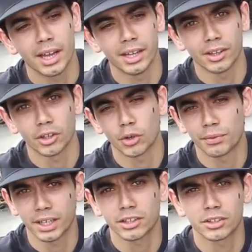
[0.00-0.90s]
and uh, don't
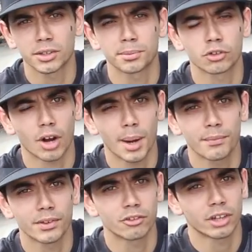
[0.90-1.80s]
forget to
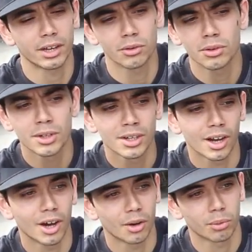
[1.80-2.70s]
subscribe for the channel.
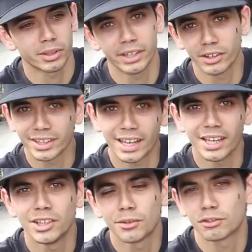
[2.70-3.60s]
Uh, we're nearing the
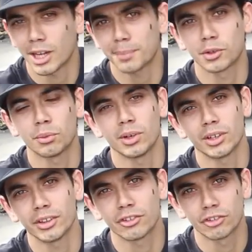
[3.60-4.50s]
end of chapter
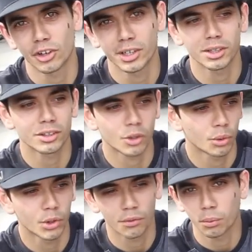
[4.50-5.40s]
one on this journey,
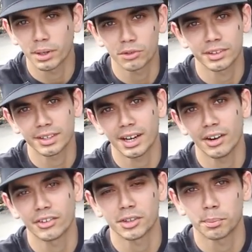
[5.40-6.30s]
going over wheels and
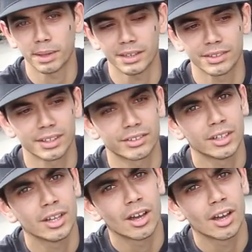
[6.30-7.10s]
tires and the basics.